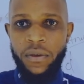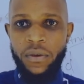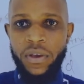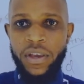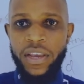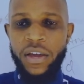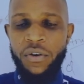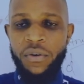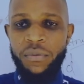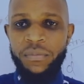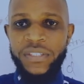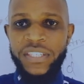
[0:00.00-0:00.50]
You
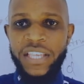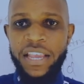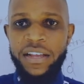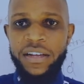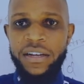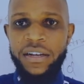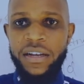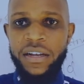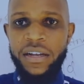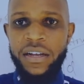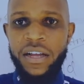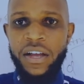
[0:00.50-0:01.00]
get what I'm saying?
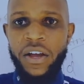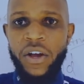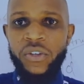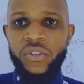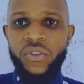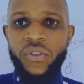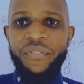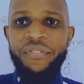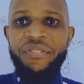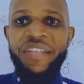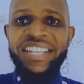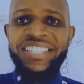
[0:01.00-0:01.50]

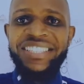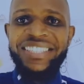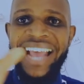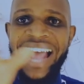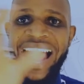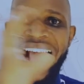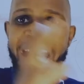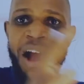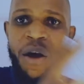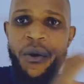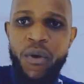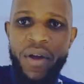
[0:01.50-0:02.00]
So that's
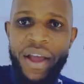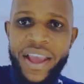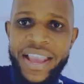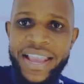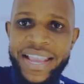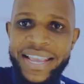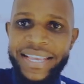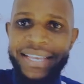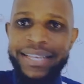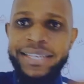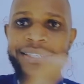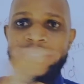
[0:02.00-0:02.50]
how
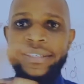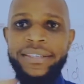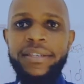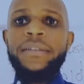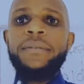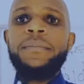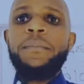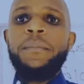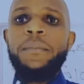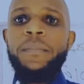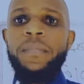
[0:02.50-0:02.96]
easy